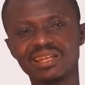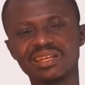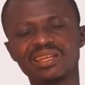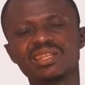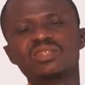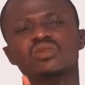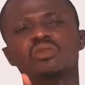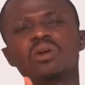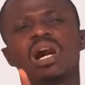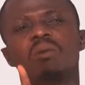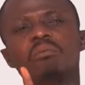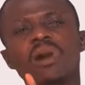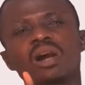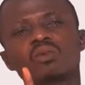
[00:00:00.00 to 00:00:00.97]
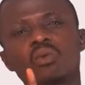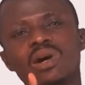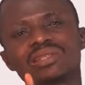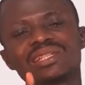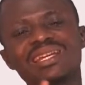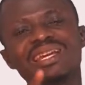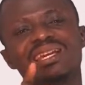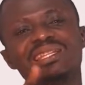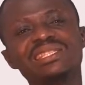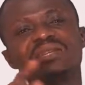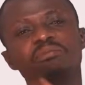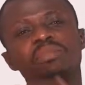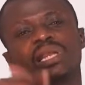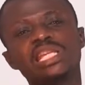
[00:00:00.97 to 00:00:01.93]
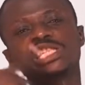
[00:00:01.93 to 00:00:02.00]
is not about what its
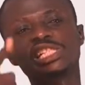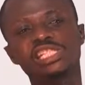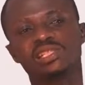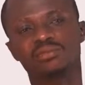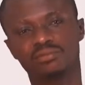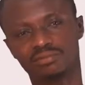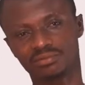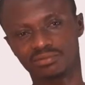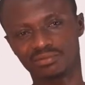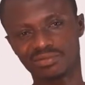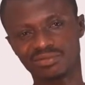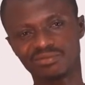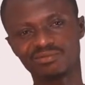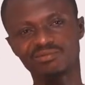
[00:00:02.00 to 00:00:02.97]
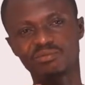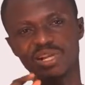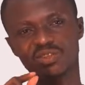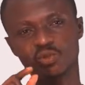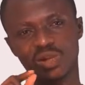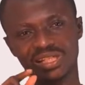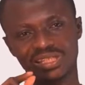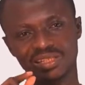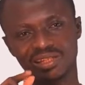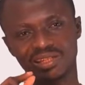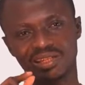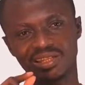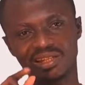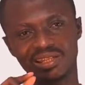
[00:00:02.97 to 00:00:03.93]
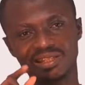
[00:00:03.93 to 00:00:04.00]
depletion, but what
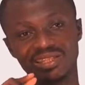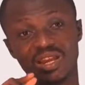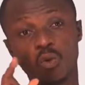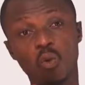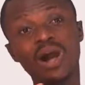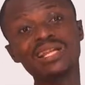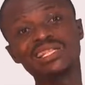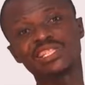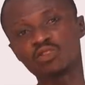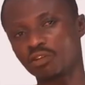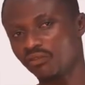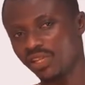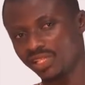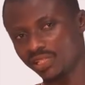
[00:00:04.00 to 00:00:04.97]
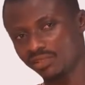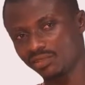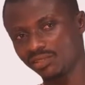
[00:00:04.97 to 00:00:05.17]
the quality of it.